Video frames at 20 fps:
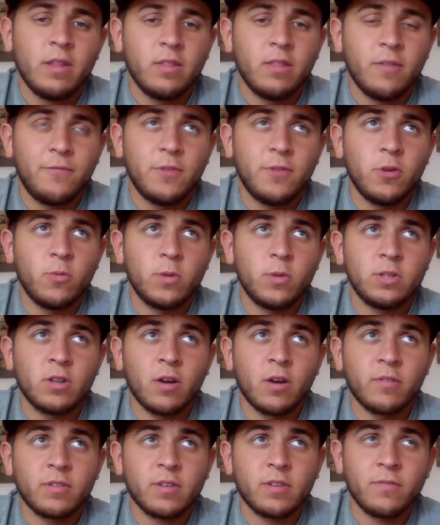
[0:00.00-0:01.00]
the feud with
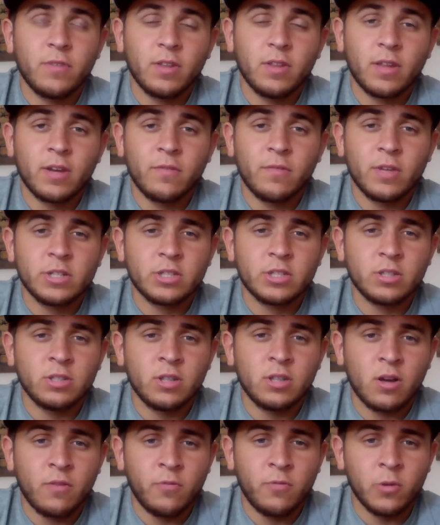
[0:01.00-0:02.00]
Dolph, because I feel like eventually
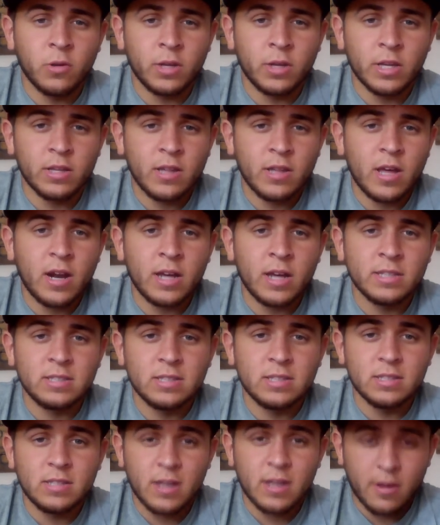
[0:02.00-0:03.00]
Dolph will gain that
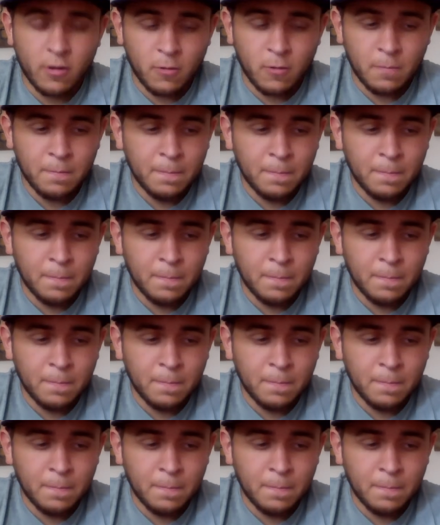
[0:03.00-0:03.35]
IC title.